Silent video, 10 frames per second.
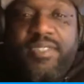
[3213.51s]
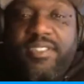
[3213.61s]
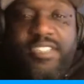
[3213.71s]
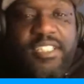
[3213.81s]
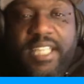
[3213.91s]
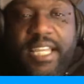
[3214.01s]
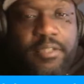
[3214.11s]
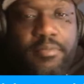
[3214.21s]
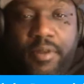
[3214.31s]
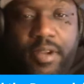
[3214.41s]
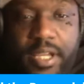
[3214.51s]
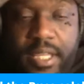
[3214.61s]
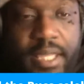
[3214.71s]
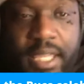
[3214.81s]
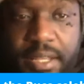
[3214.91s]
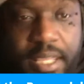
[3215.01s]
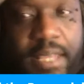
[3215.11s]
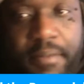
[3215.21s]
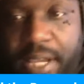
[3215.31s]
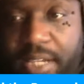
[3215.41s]
Just like LeBron
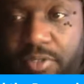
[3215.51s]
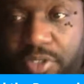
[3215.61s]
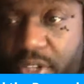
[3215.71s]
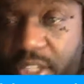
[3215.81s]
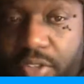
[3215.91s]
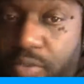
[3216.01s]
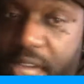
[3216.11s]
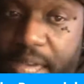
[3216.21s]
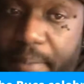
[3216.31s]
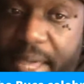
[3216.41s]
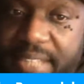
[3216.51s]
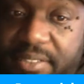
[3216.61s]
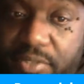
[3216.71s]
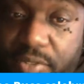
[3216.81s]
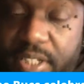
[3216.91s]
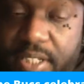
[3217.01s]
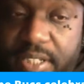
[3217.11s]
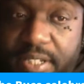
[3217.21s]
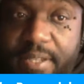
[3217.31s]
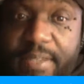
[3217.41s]
and Michael Jordan. You can't pass the torch.
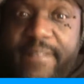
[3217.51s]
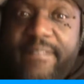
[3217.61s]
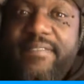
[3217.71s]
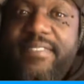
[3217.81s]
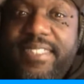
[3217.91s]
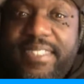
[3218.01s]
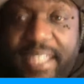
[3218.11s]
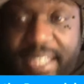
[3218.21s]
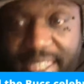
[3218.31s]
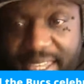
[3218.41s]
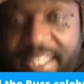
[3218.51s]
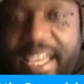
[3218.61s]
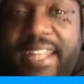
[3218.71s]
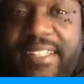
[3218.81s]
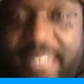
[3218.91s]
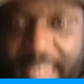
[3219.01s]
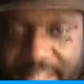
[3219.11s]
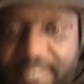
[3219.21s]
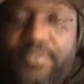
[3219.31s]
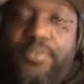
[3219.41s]
The kid got to
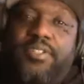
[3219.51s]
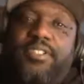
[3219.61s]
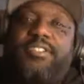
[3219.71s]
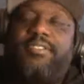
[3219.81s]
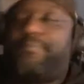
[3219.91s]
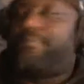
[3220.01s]
take the torch.